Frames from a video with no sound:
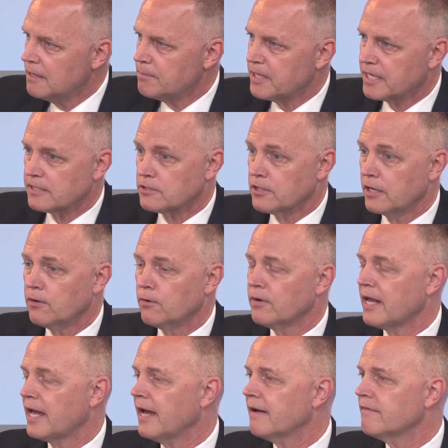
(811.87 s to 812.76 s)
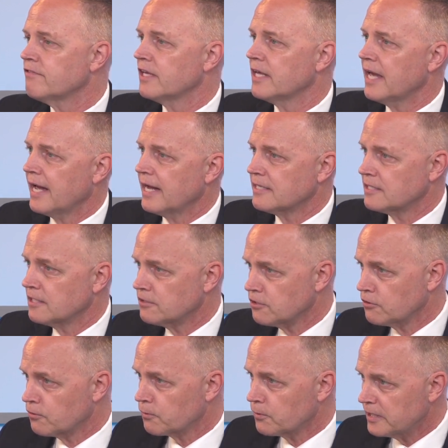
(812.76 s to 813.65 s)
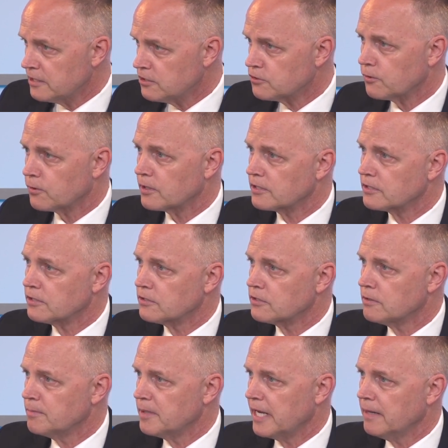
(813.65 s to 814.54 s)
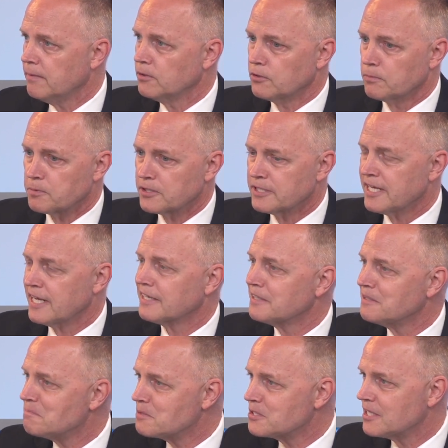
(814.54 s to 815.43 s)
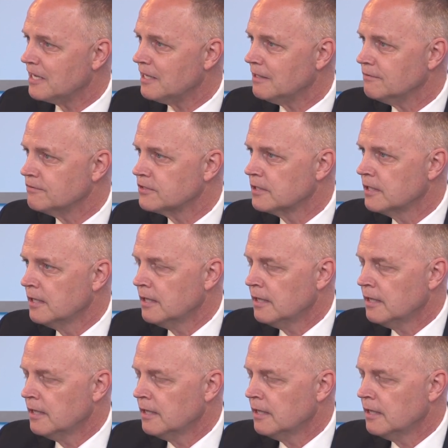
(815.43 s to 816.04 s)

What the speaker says: because they don't have the assets and the resources to be able to protect themselves,